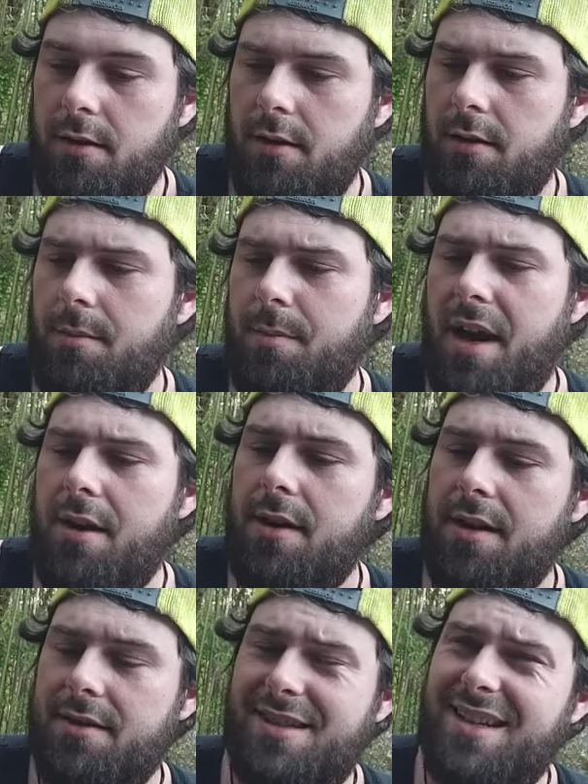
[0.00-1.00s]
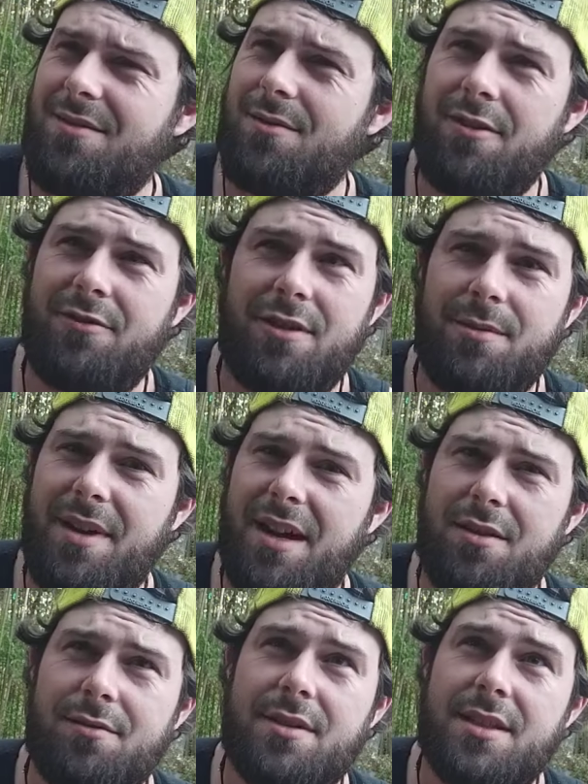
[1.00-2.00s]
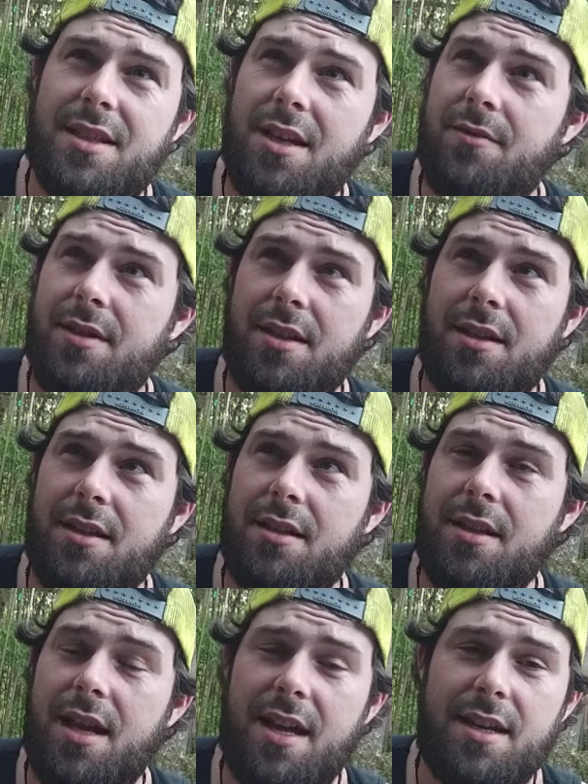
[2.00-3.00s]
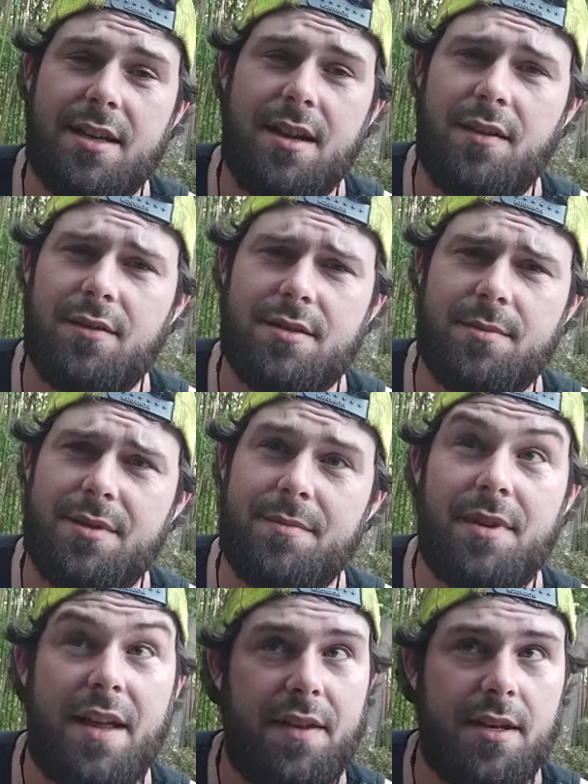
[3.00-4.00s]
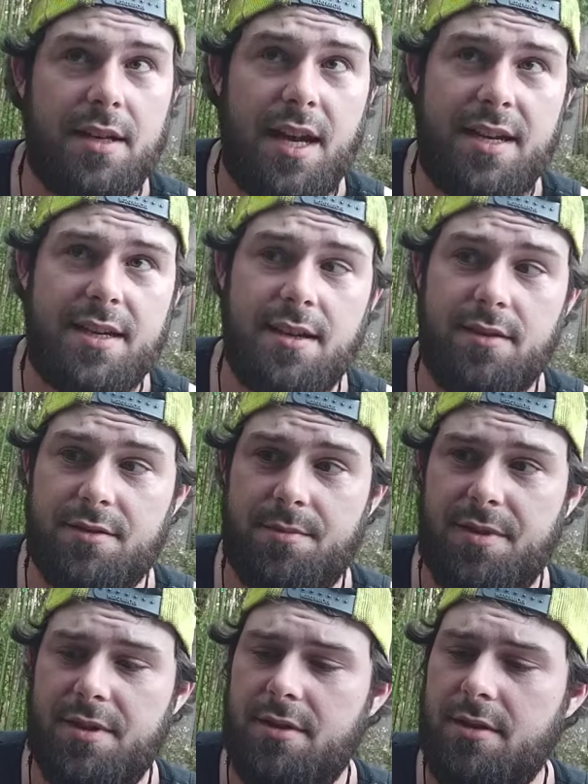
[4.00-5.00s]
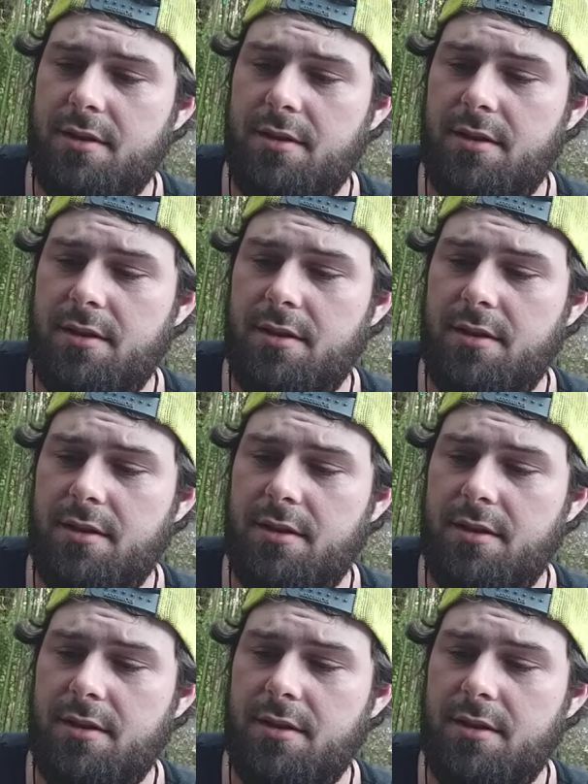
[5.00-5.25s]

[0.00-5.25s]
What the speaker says: They're about, I'd say roughly about $70 to $80 a piece. I think it's $90 a piece.